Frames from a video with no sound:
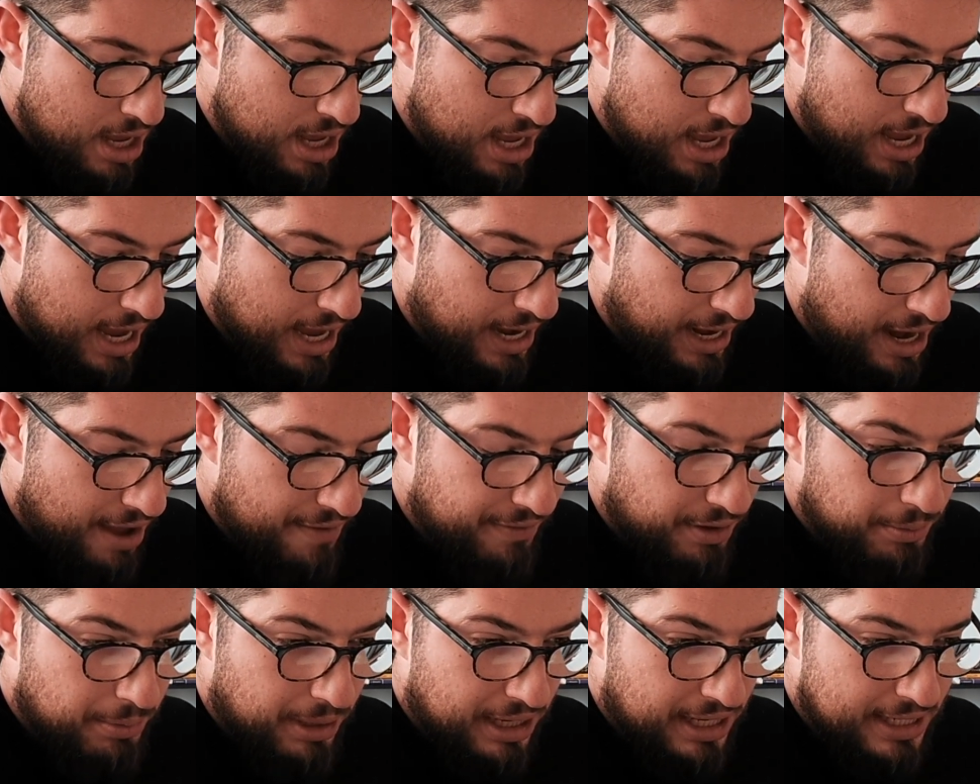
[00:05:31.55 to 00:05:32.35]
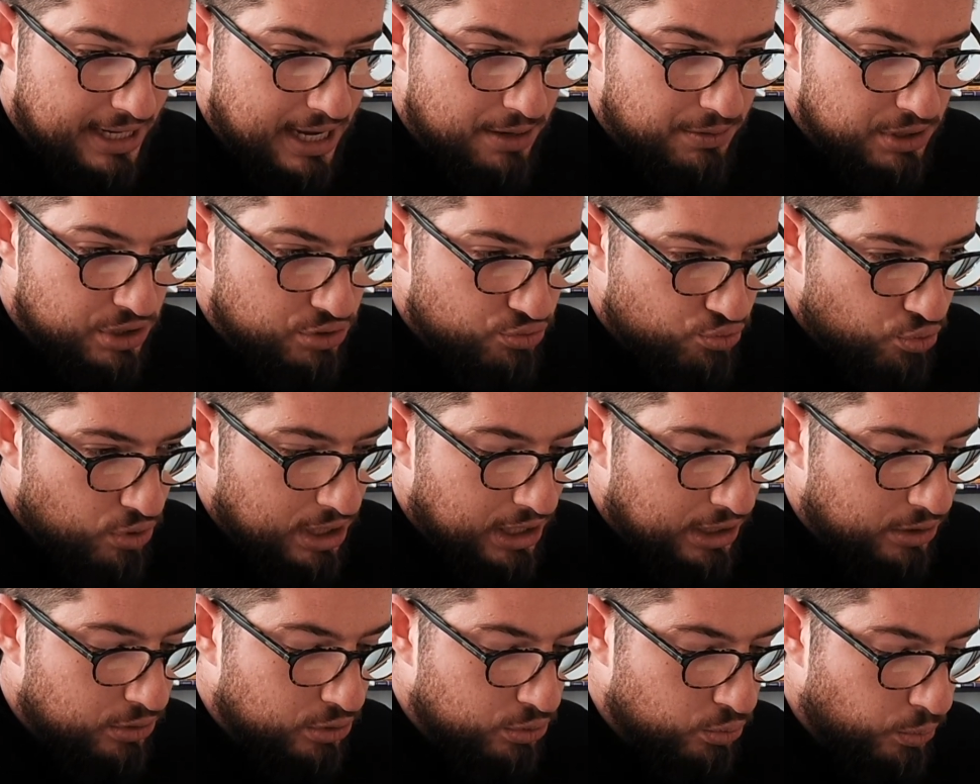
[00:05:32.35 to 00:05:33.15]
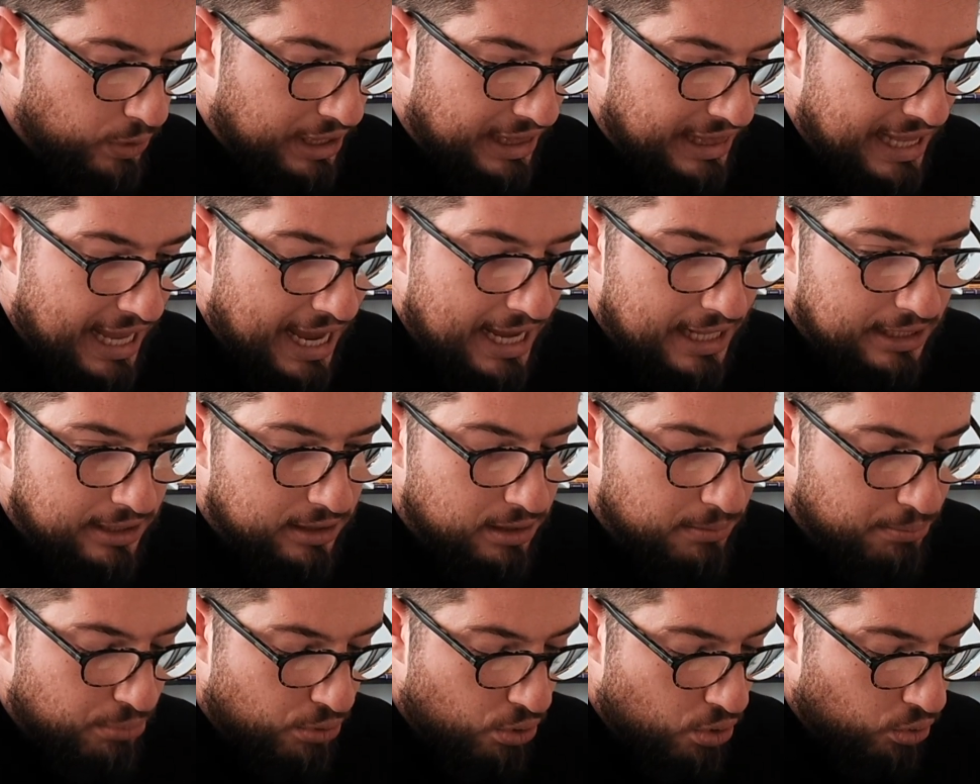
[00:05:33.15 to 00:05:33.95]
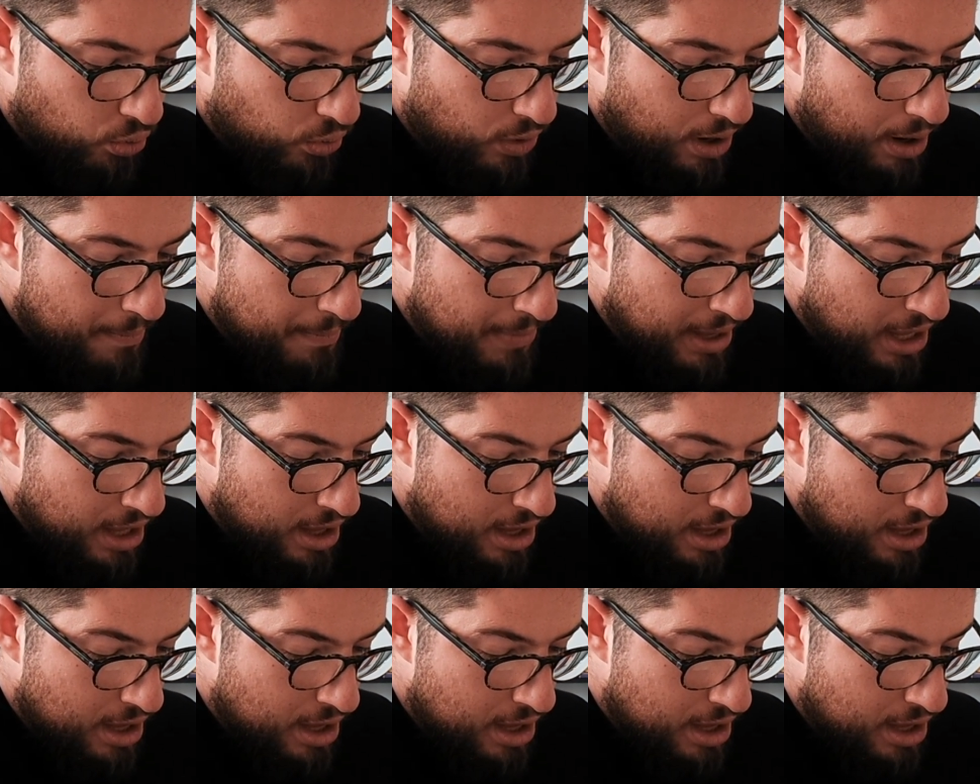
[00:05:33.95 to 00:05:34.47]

And everybody now is really good with that in the program.